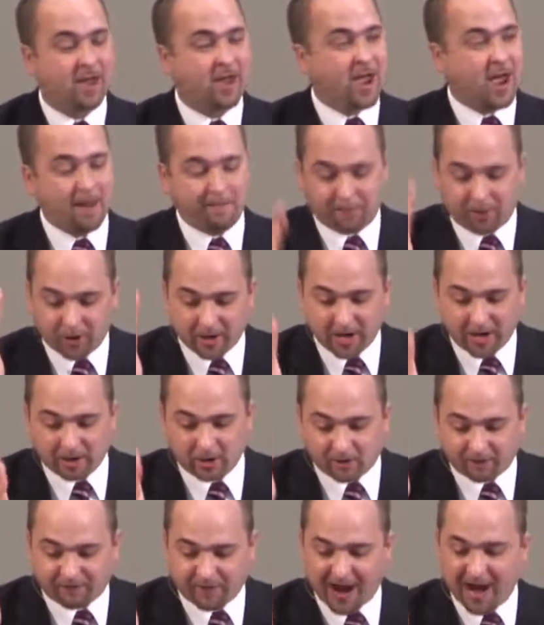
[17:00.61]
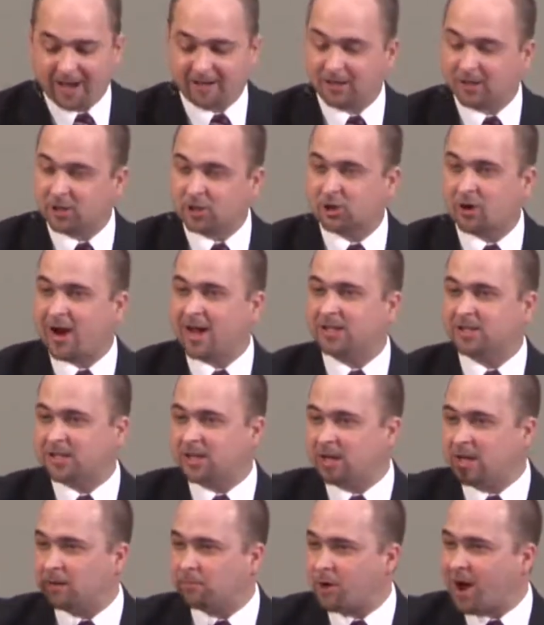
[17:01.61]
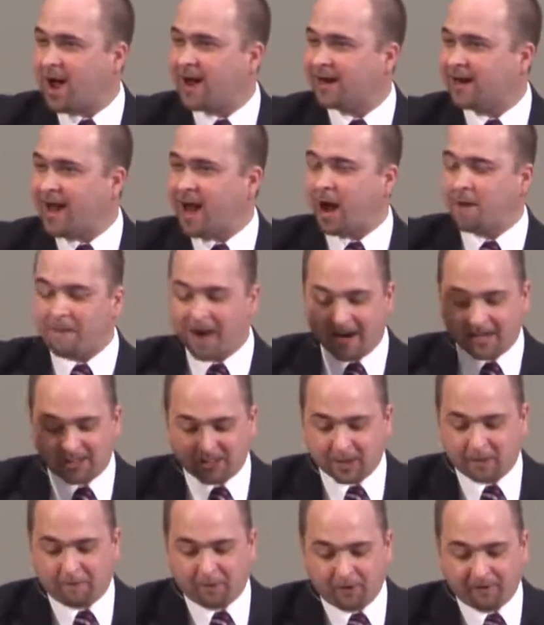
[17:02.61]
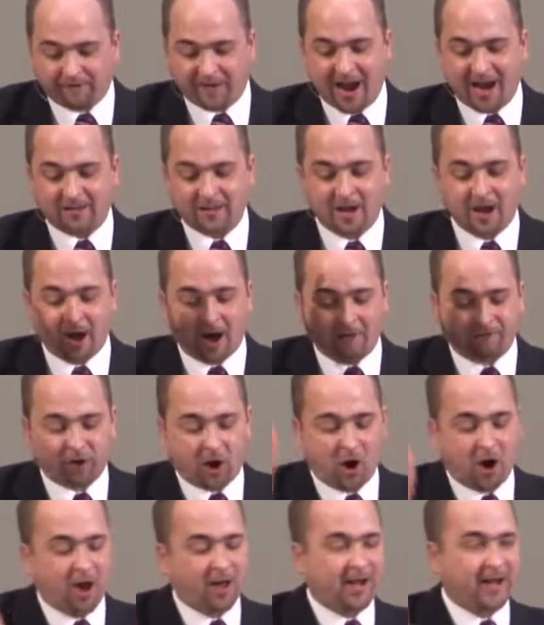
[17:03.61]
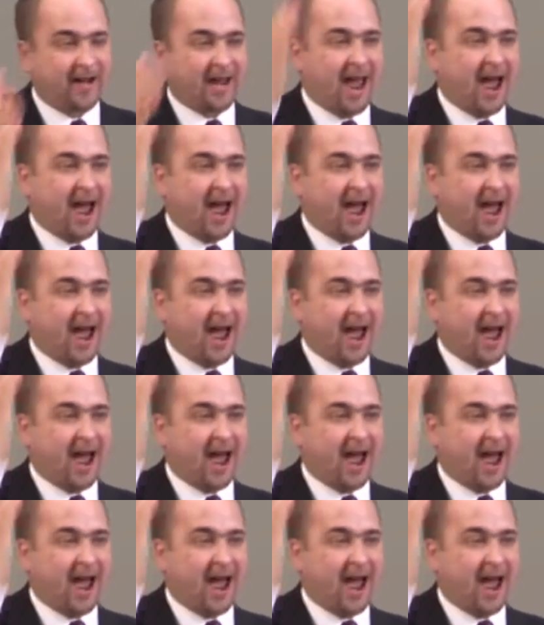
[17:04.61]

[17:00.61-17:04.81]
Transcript: And putting your faith and trust in him right now by simple faith of calling